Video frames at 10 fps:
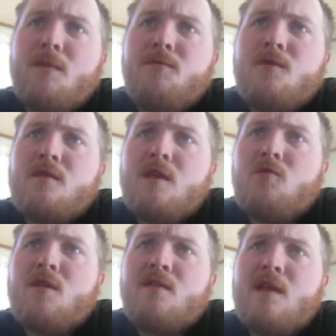Philip
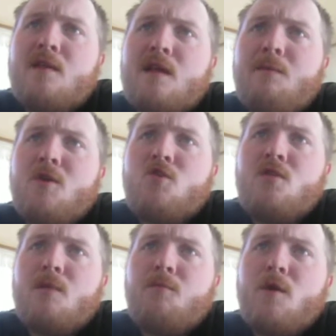Sigrist, and
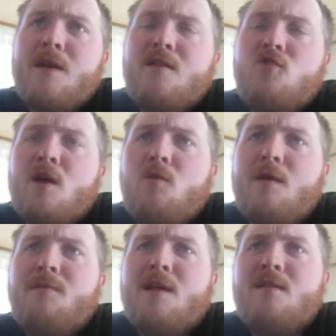Commission appointee John
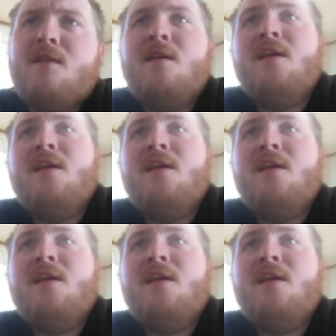Williams, and